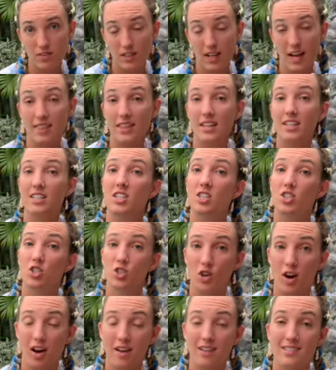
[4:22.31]
and then to
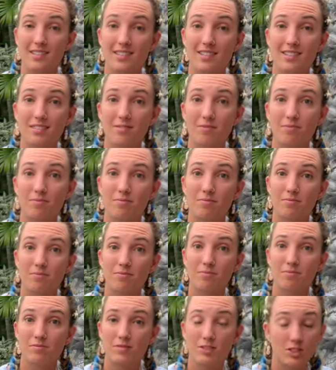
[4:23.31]
trust,
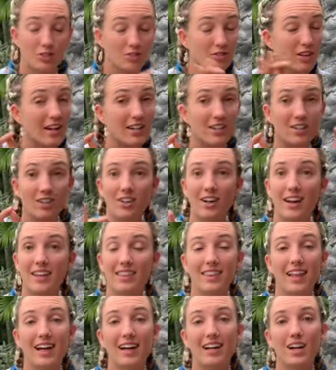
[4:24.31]
surrender, and
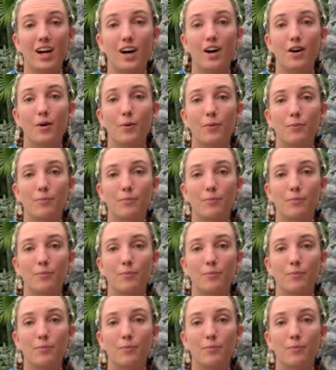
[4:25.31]
let go.